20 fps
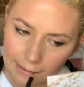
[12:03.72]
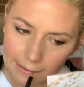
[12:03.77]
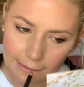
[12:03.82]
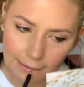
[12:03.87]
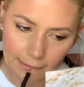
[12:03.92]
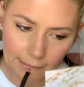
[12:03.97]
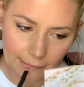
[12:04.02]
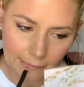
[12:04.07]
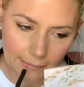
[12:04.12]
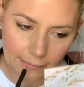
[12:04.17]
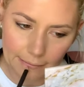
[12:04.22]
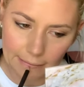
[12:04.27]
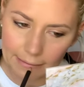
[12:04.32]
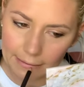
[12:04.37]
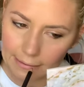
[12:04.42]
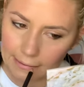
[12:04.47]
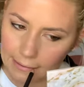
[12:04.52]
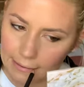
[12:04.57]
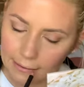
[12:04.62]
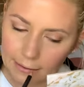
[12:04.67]
real
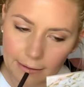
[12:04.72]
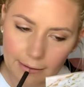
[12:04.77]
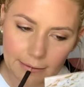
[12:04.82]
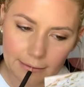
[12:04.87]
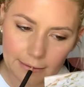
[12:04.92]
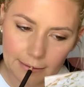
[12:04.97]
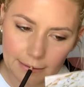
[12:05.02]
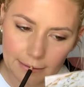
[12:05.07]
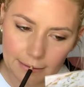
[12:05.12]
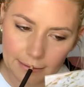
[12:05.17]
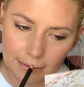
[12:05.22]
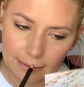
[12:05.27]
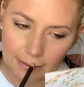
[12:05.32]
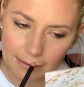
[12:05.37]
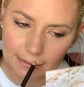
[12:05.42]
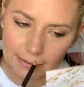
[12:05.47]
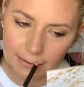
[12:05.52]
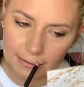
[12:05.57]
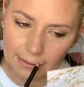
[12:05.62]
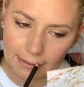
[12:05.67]
quick. I just
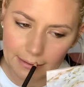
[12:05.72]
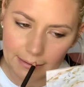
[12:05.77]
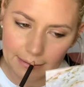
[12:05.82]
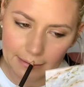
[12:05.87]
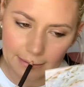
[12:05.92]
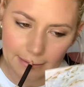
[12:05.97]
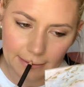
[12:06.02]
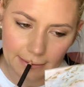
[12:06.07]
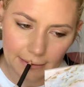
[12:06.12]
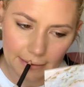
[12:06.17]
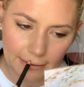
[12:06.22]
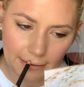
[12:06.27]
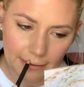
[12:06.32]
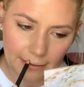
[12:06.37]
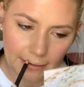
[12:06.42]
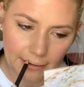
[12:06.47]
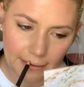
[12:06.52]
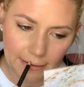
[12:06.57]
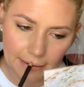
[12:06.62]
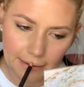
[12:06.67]
like to let you see
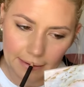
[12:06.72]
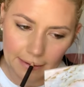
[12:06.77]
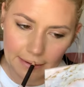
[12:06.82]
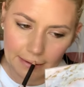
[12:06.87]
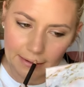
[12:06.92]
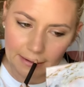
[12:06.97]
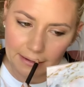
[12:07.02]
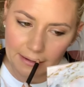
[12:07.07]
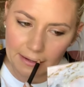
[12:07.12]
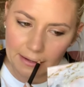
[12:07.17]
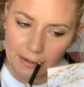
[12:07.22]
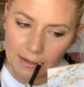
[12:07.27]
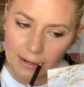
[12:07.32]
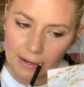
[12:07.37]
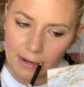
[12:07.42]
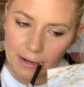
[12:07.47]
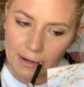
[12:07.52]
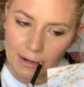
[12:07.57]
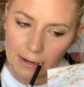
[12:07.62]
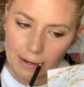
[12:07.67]

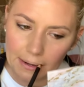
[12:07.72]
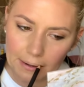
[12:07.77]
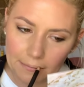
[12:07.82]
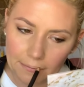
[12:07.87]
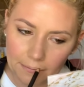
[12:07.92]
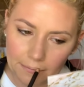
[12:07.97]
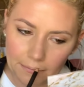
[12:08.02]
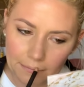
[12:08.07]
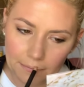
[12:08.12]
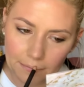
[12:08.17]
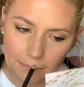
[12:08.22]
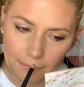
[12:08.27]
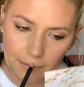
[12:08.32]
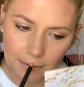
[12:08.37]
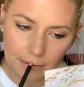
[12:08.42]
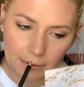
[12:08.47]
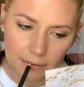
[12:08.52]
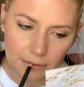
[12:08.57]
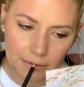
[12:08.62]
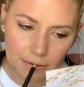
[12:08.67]
a
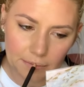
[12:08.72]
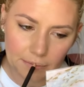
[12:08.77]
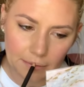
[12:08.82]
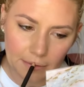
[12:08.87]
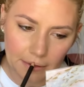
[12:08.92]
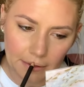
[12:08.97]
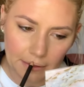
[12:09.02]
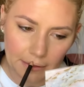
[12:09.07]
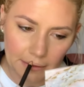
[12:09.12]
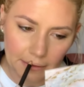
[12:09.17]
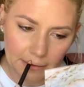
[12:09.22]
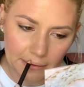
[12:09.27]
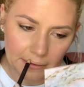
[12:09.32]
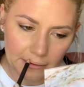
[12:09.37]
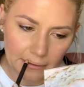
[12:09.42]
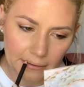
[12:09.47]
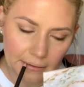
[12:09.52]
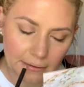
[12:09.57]
finished product.